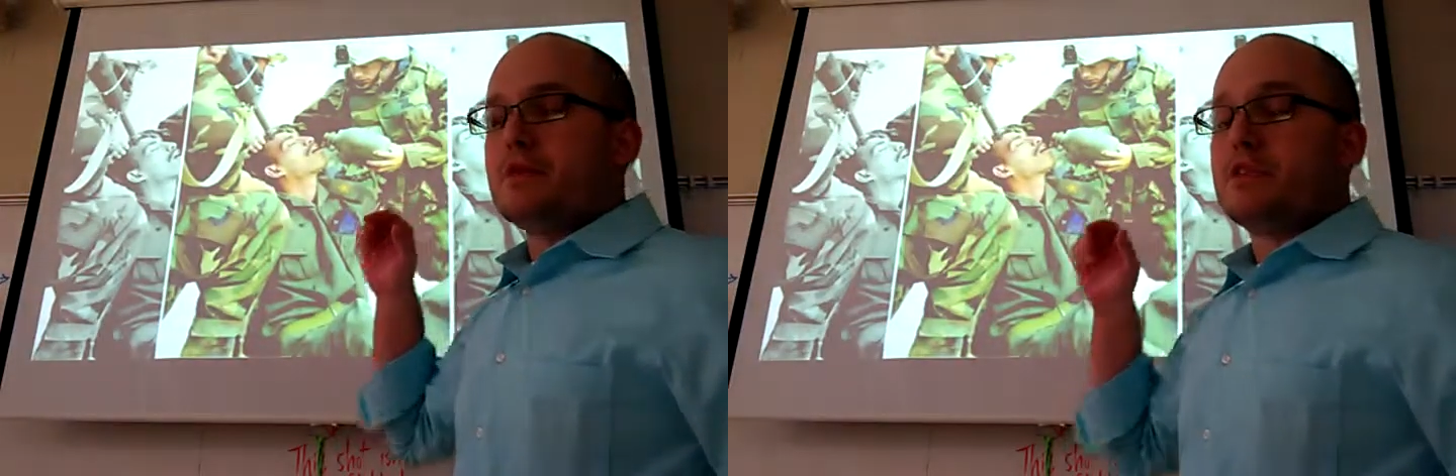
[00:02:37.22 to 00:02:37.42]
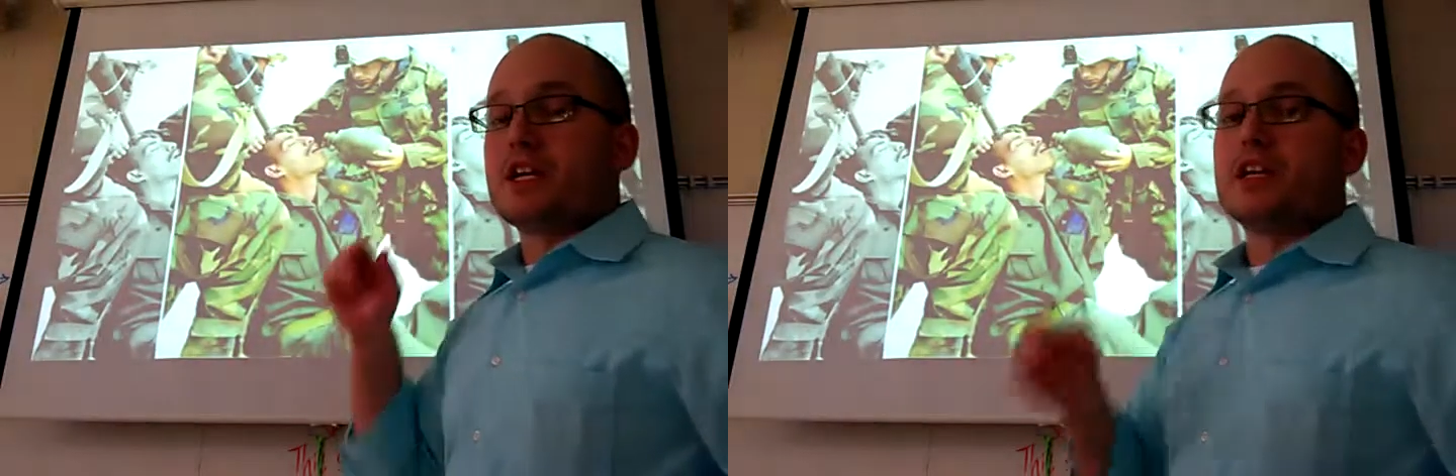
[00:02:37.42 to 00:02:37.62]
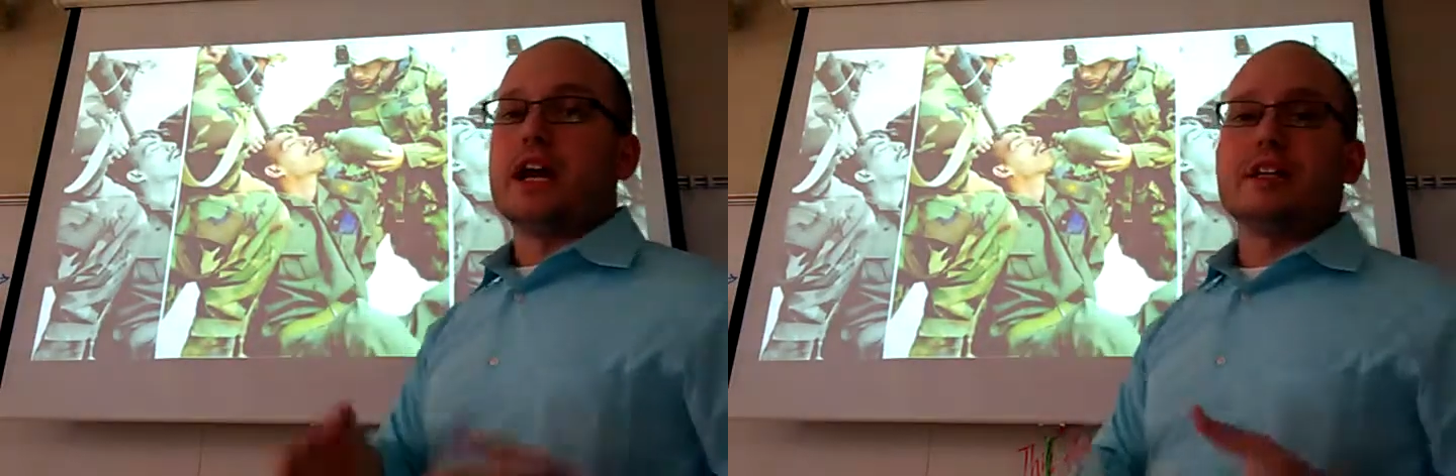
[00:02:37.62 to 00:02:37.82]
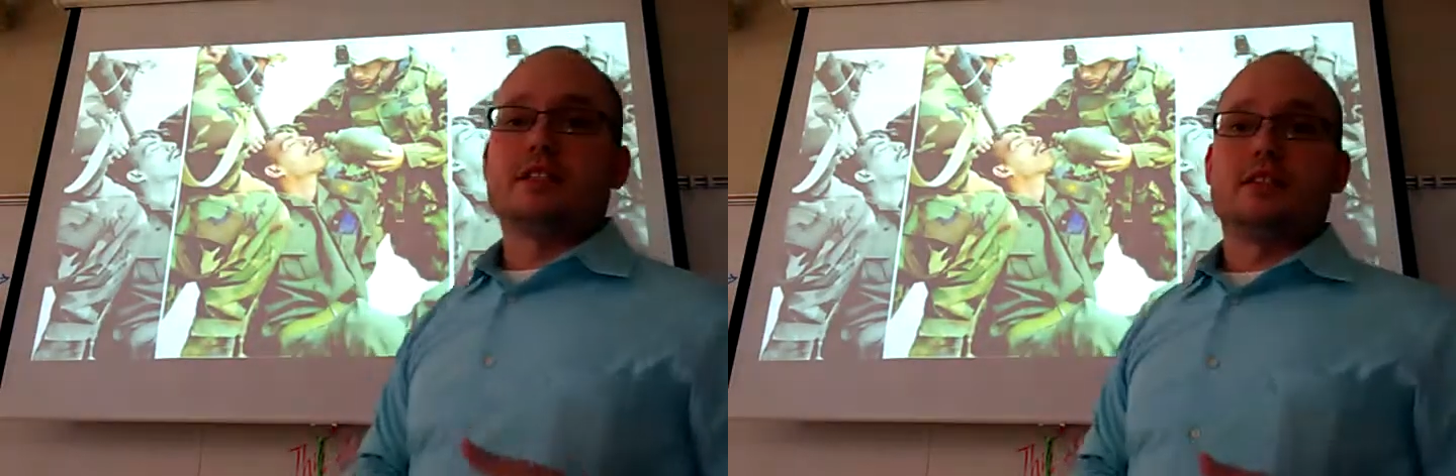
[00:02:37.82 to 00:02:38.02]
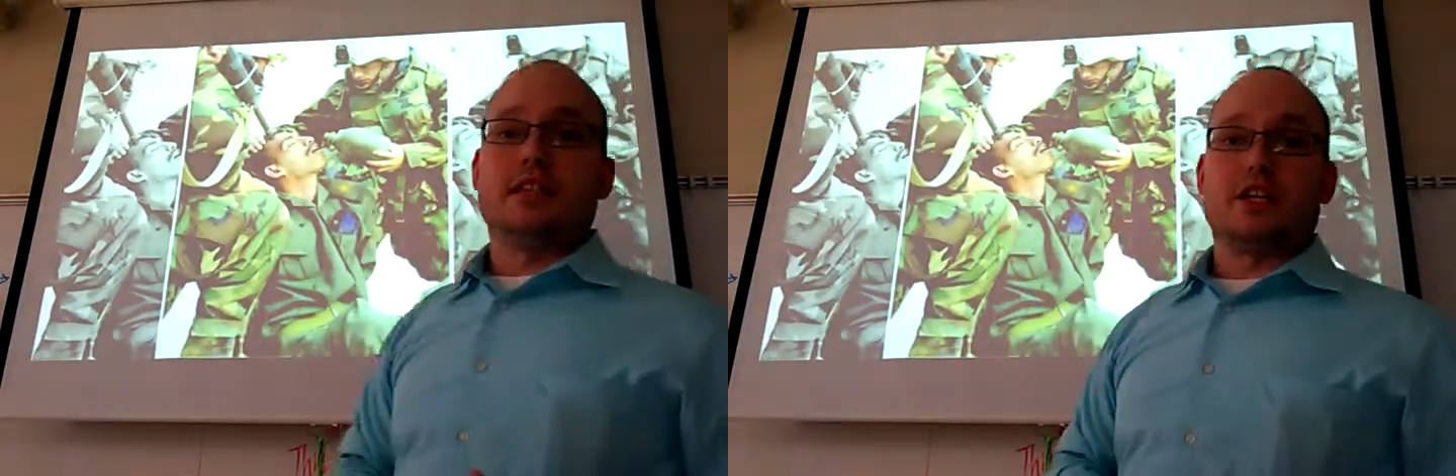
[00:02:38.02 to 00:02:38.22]
the
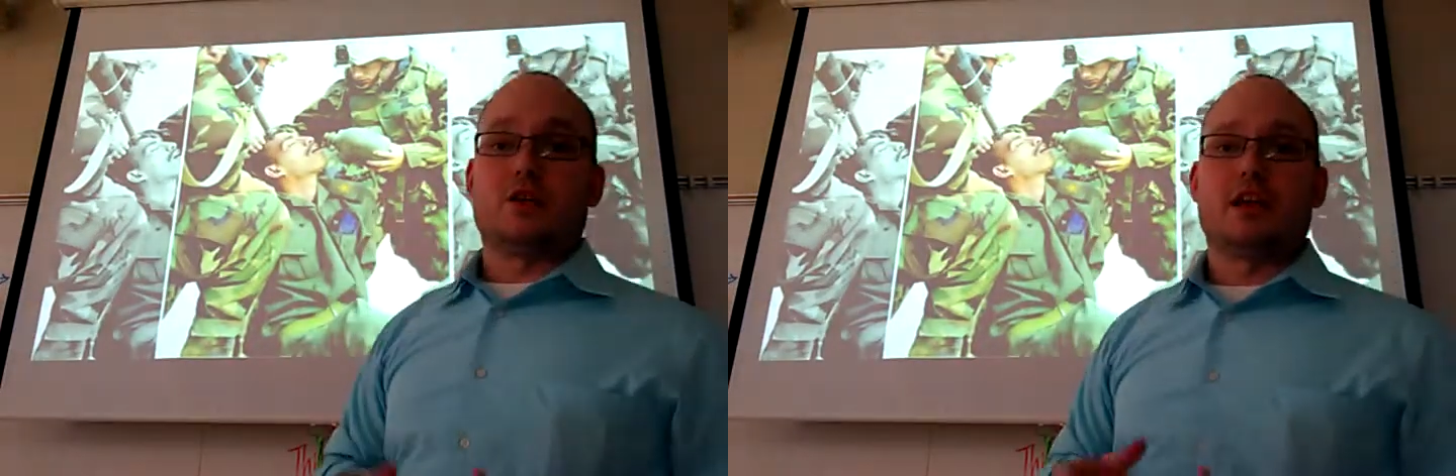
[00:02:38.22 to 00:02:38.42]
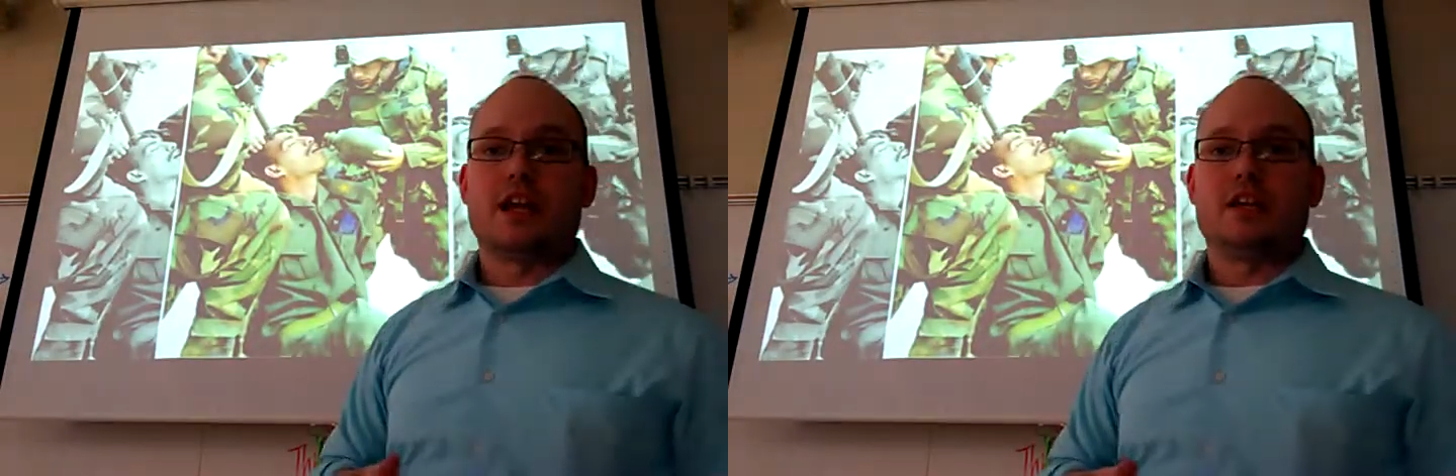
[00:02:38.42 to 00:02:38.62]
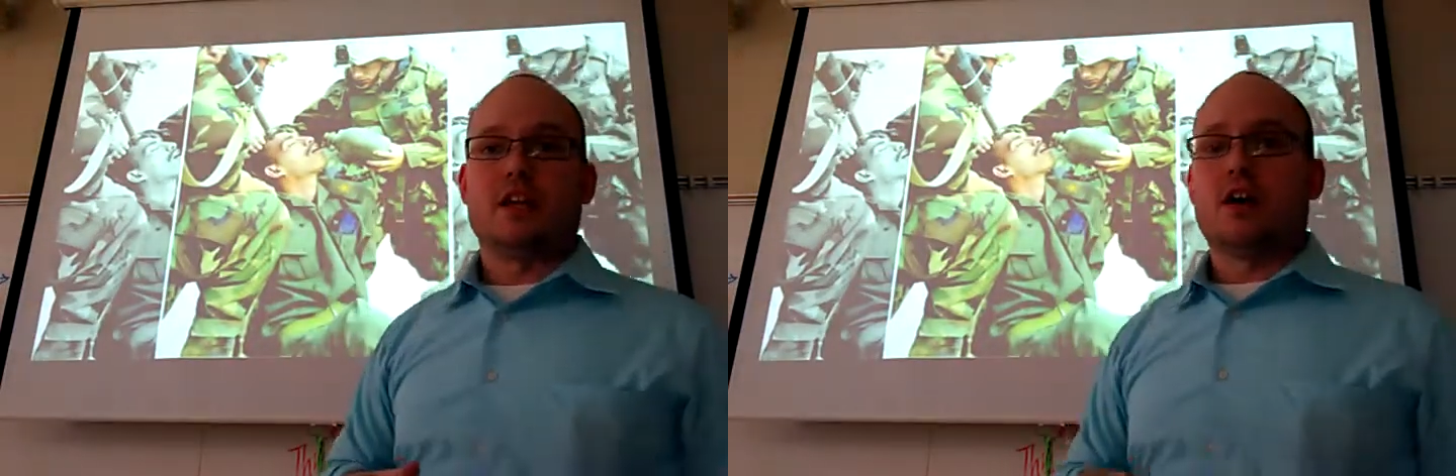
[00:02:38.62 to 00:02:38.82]
classes that you're in